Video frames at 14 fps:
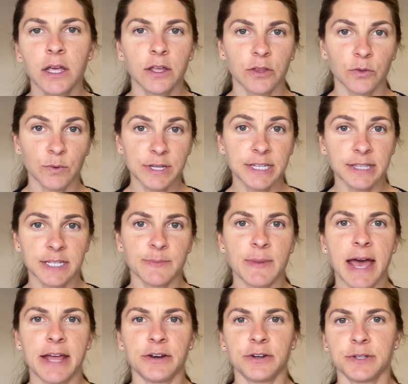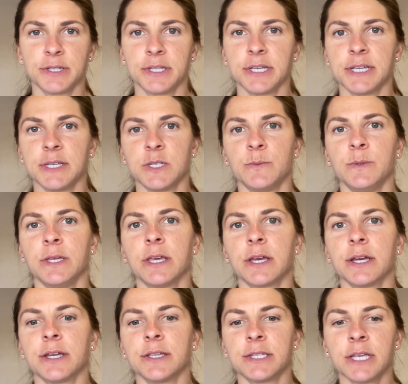The reason this matters is
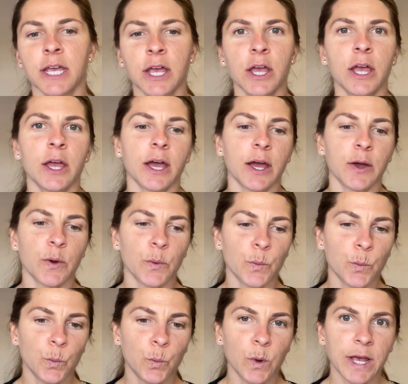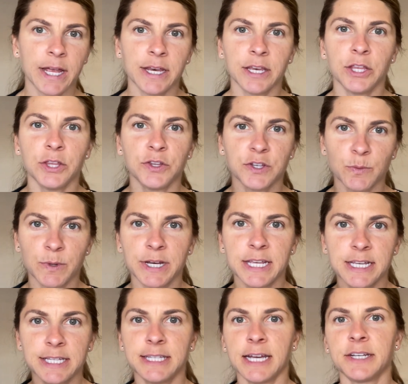because when someone
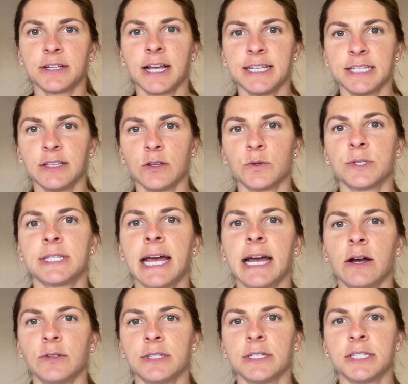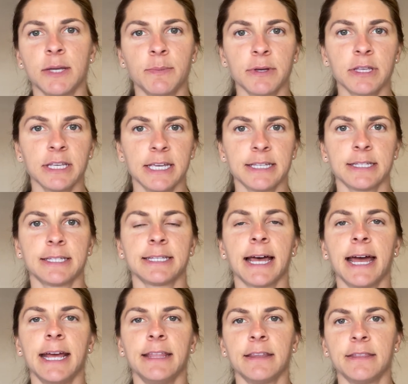is dentalizing those sounds, it typically is a
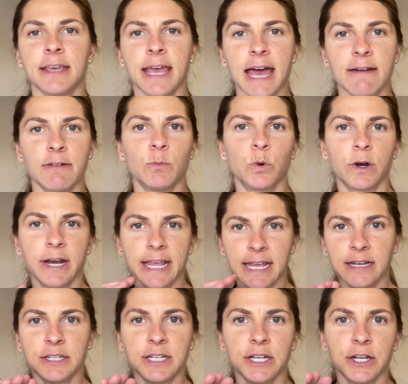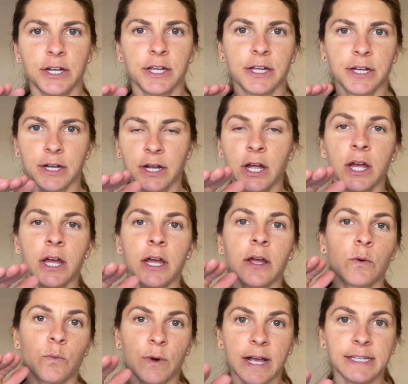sign that they have a more anterior
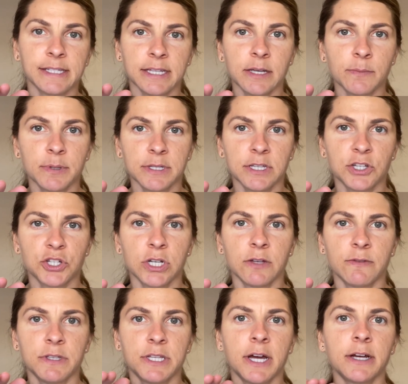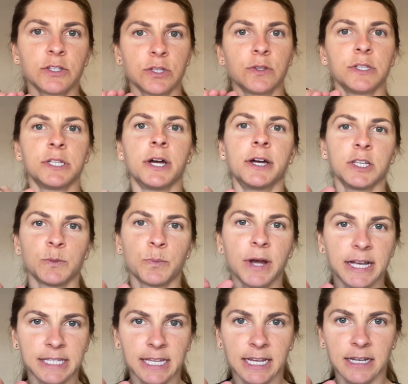resting position of the tongue, so the tongue is
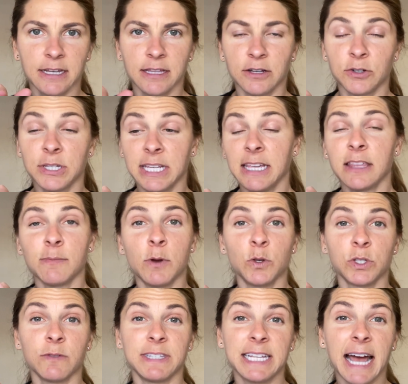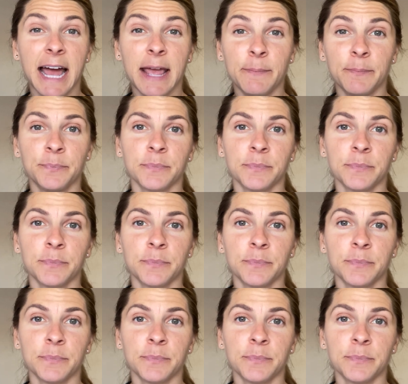pressing into their teeth most of the time.